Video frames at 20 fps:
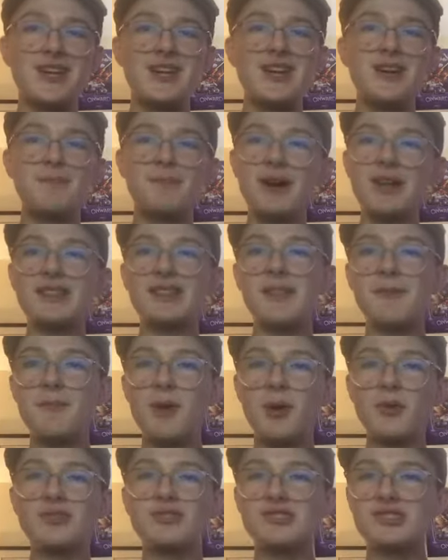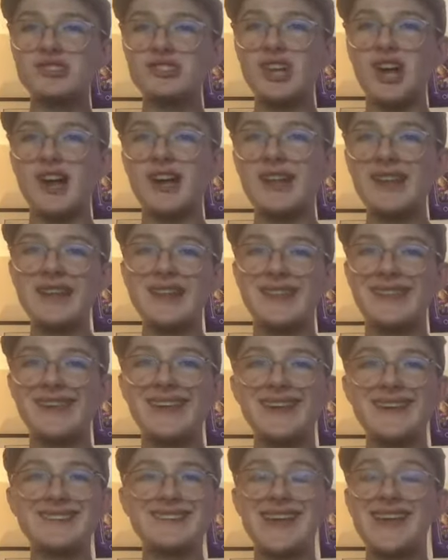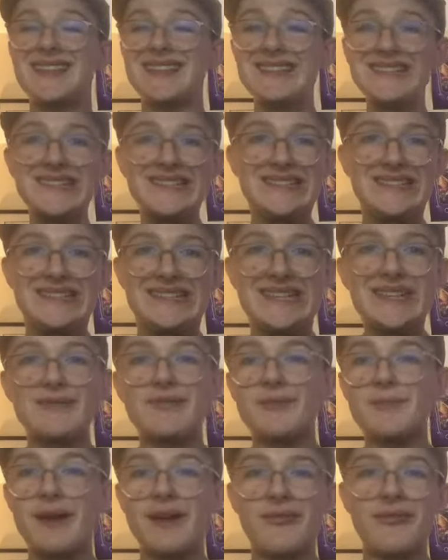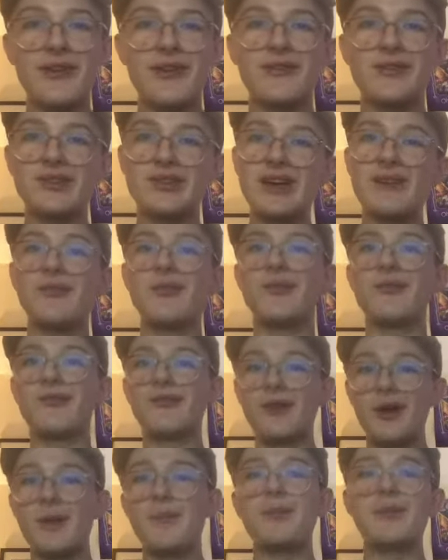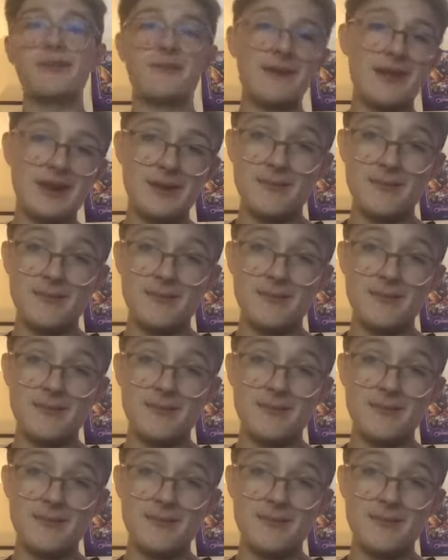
But the most shocking thing is that this isn't even my favorite level from The Phantom